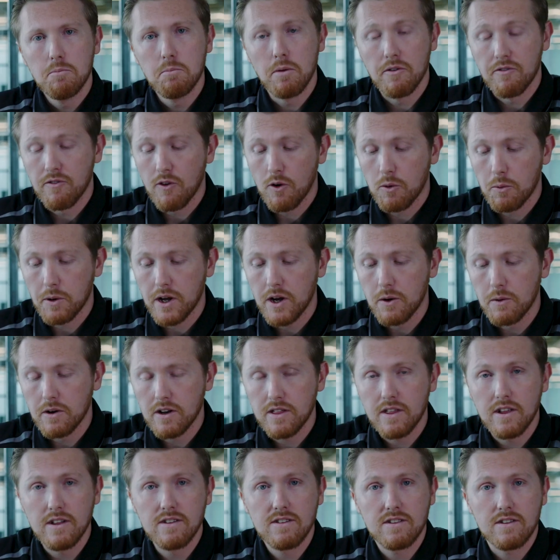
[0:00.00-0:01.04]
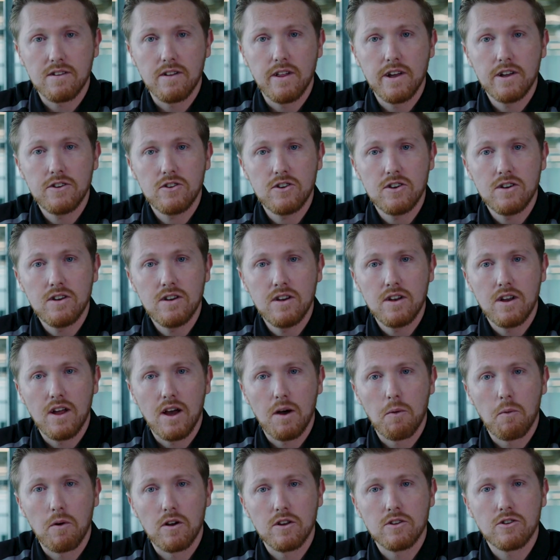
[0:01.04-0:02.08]
Before we go into the installation,
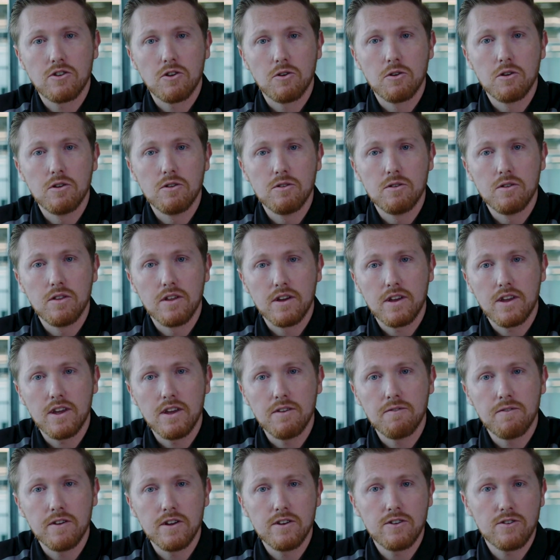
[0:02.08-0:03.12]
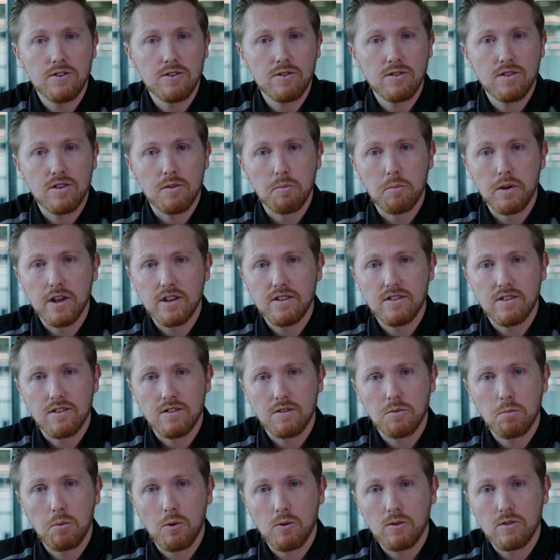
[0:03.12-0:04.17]
I want to show you the key features that makes
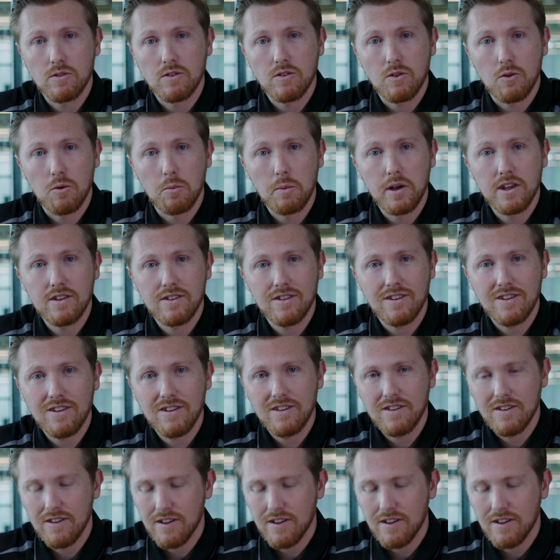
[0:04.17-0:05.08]
this board so amazing.